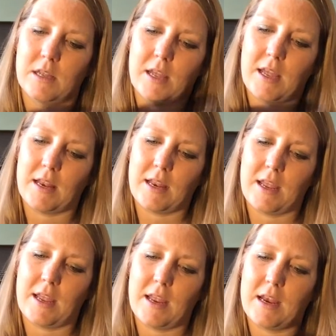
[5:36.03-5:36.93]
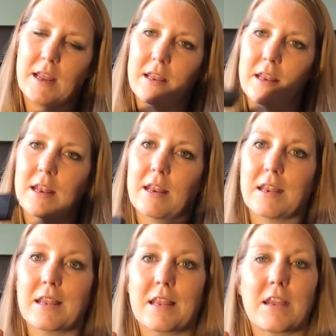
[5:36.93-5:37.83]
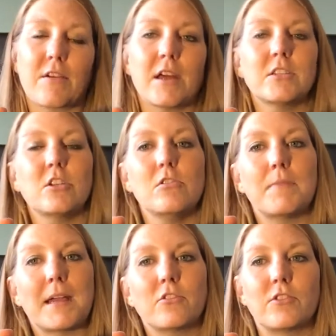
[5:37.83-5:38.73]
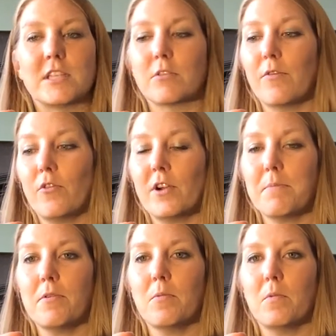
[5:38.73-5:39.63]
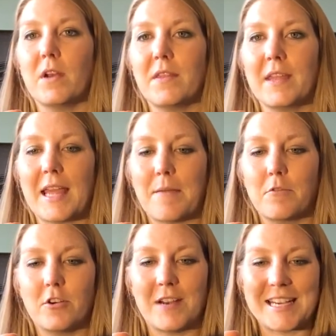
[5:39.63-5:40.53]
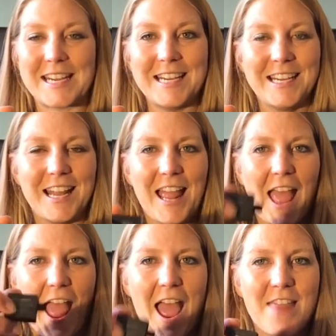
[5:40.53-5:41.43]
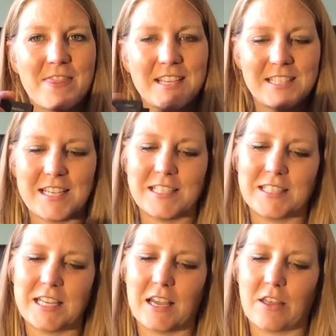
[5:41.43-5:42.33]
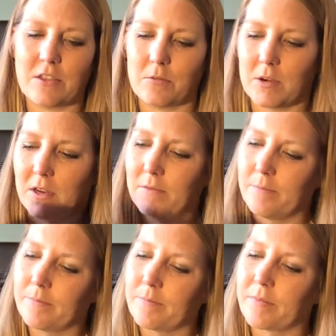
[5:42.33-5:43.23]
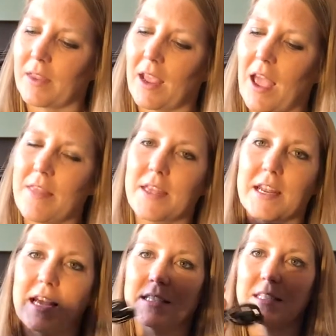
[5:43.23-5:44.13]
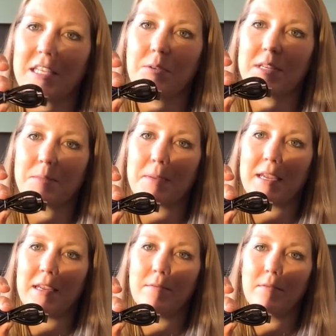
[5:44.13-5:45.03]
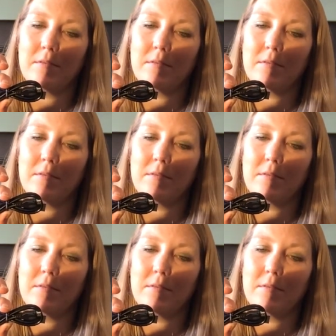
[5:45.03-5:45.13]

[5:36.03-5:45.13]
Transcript: and then there are 2 batteries. So I've already put one in the camera already, and this is the other one. And then it has the USB